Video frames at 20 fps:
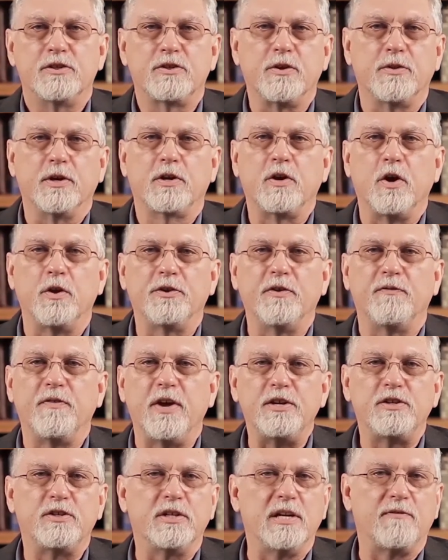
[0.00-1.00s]
So the
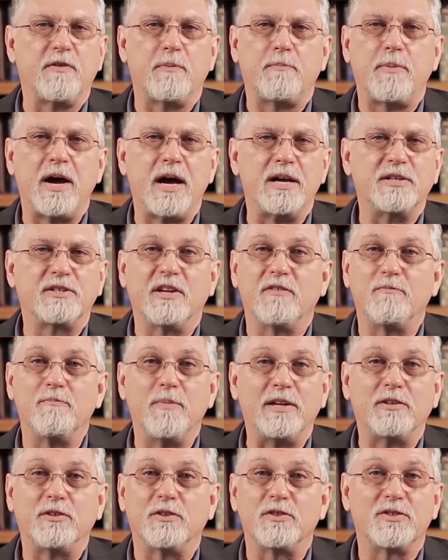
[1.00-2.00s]
cultivation of a
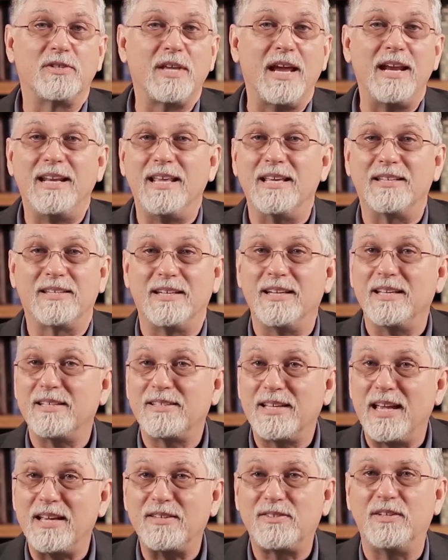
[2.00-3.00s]
positive mental state is a
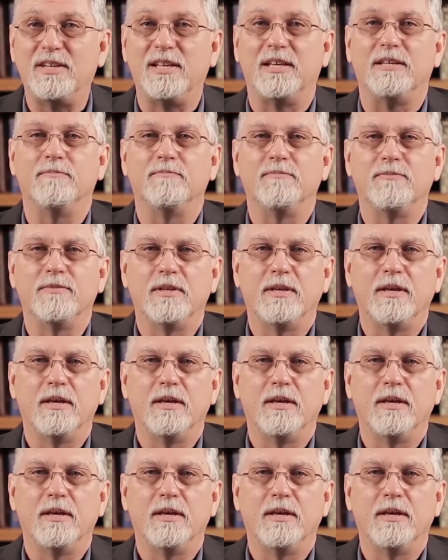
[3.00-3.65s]
necessity.